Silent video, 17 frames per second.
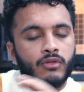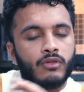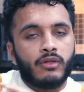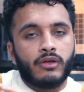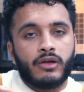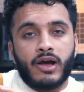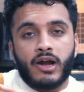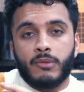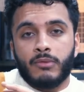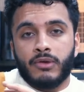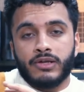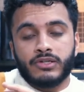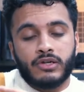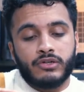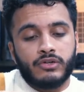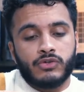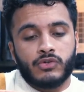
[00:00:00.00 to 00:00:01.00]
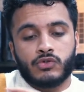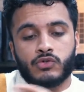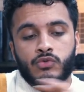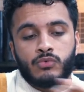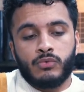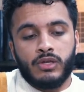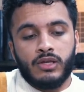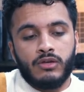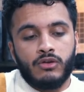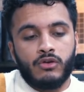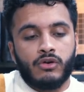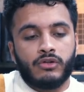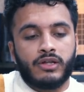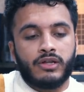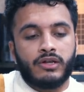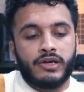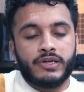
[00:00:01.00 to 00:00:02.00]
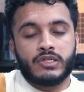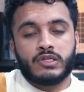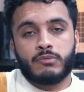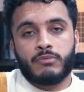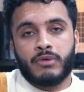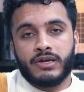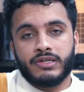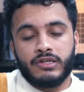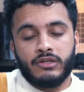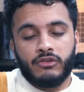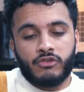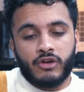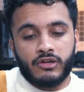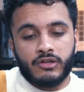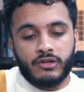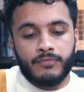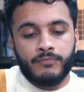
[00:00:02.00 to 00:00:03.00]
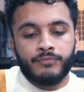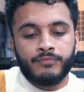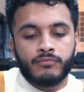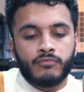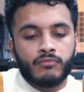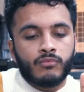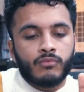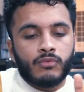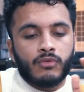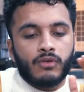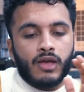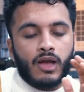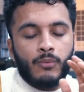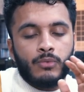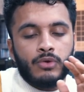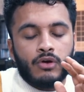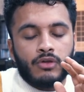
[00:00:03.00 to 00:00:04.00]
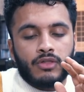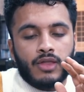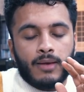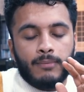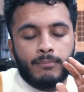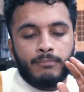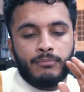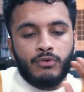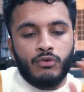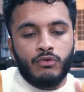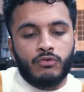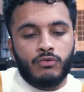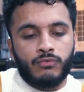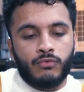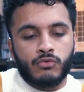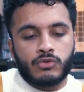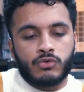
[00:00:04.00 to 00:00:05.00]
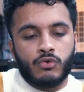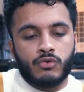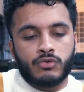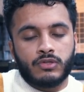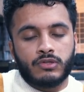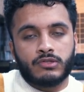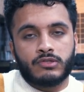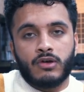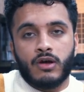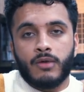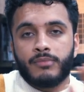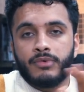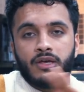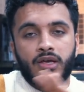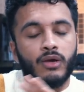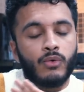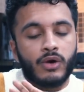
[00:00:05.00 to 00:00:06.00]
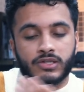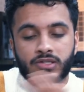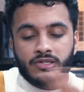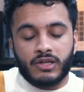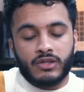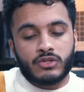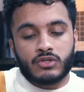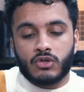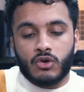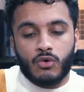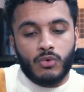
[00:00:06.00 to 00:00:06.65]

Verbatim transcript: The caramelized onions are sweet. You got that nice spicy cheddar, and we got that beautiful sauce on top. It works together so